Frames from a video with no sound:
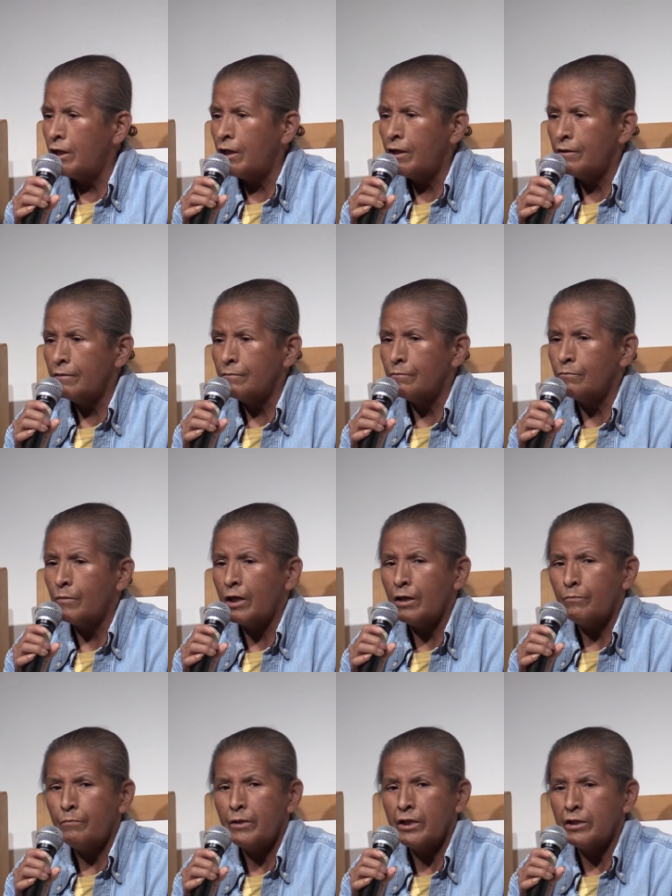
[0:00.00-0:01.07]
taught
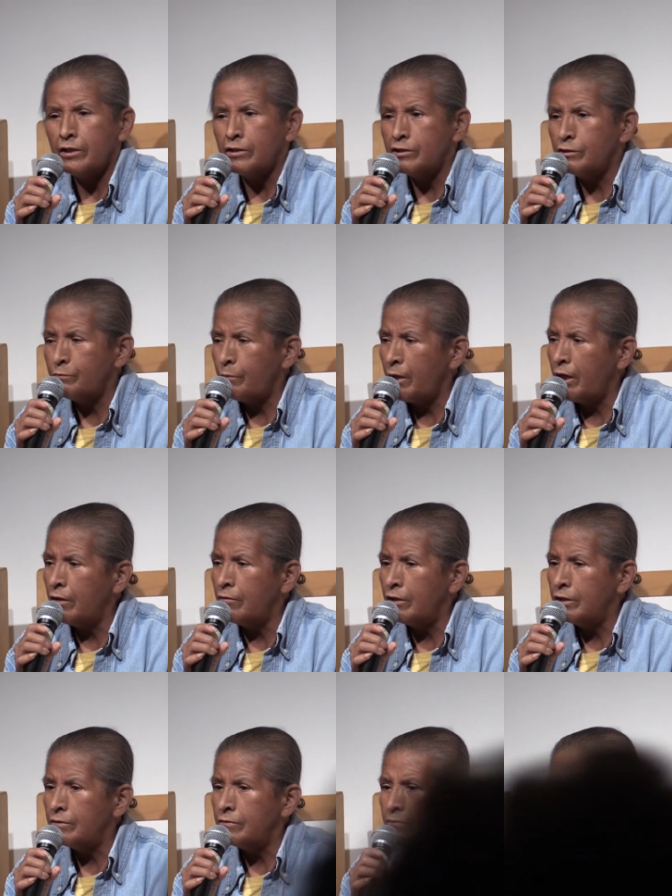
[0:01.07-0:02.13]
my peers'
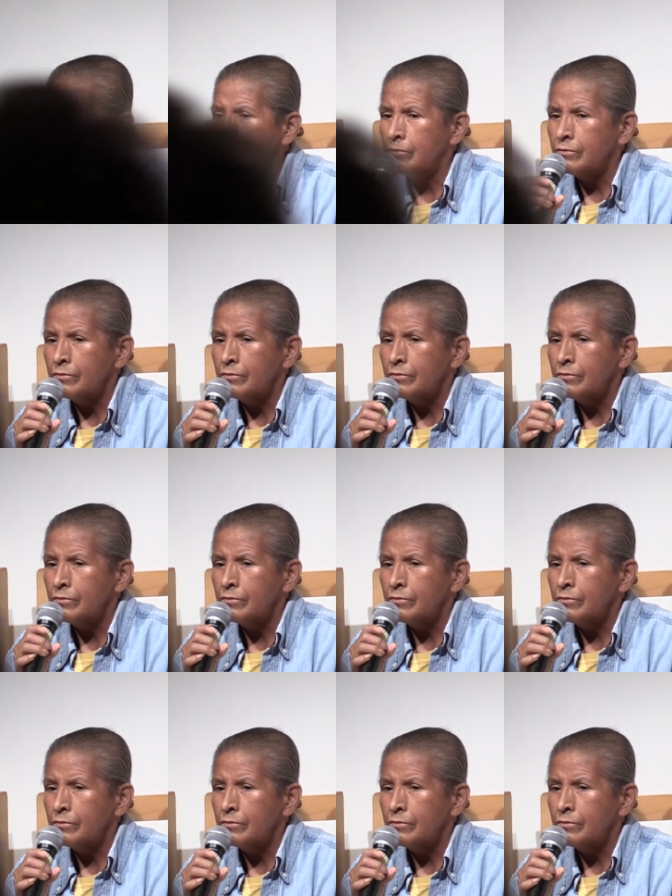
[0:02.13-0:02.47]
parents